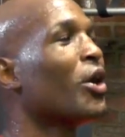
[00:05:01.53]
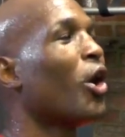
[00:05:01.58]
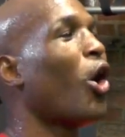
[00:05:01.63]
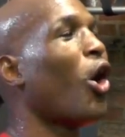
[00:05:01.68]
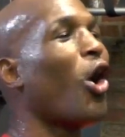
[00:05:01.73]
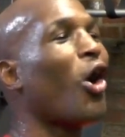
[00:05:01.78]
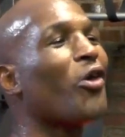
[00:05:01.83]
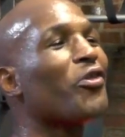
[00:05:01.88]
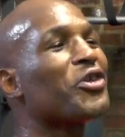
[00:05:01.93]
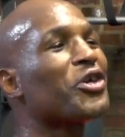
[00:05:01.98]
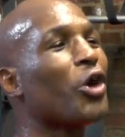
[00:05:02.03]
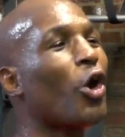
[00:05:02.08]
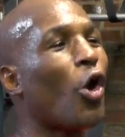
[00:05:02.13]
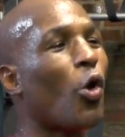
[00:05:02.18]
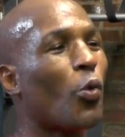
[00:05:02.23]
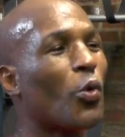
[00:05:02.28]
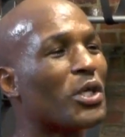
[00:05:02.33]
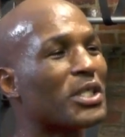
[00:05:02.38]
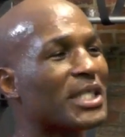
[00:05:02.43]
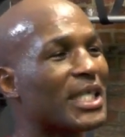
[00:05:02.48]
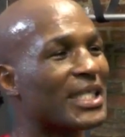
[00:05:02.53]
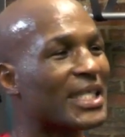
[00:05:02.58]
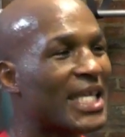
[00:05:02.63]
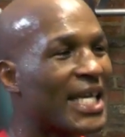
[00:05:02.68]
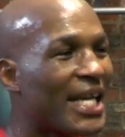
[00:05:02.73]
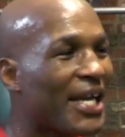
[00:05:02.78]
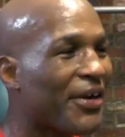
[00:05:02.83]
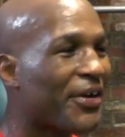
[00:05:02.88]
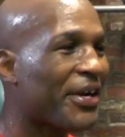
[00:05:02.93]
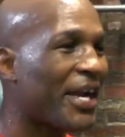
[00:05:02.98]
all the old ones that's
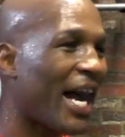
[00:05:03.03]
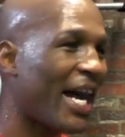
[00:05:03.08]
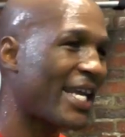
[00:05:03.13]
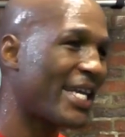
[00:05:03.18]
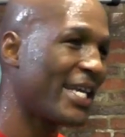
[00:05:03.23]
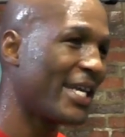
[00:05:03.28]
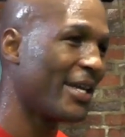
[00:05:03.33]
here and not